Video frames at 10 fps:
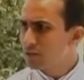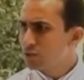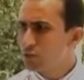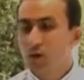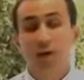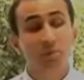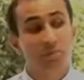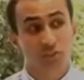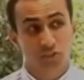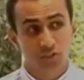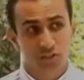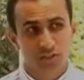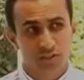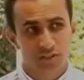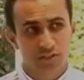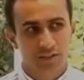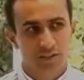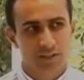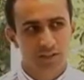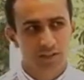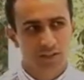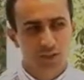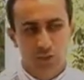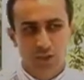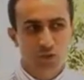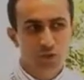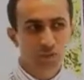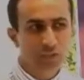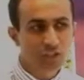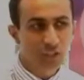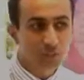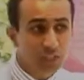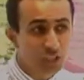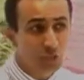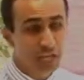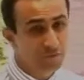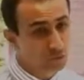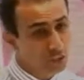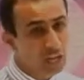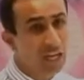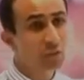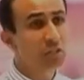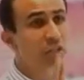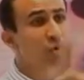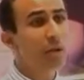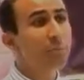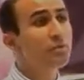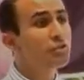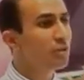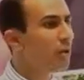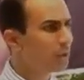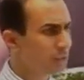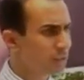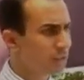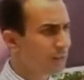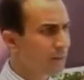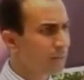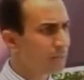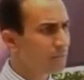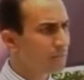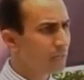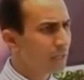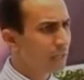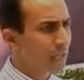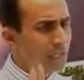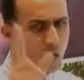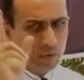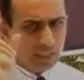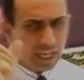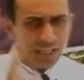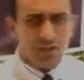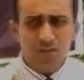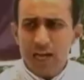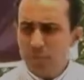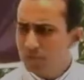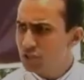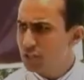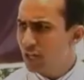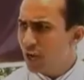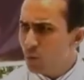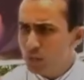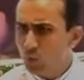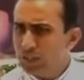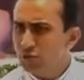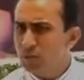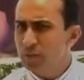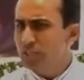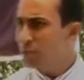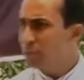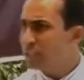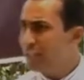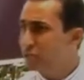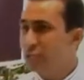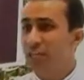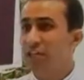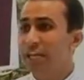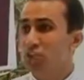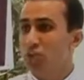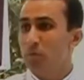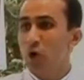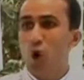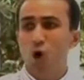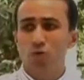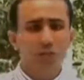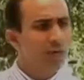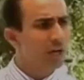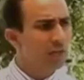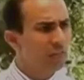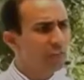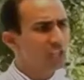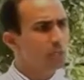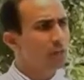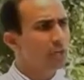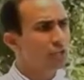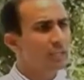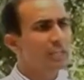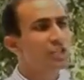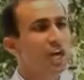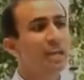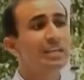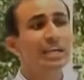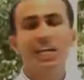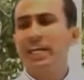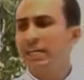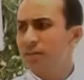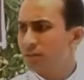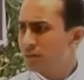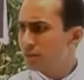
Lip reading: To the high priest. You had to go to the priest, and the priest would have to declare whether you're leprous or not. Now, in case of leprosy, when you went to the priest had to tell the nation, behold, this person is unclean.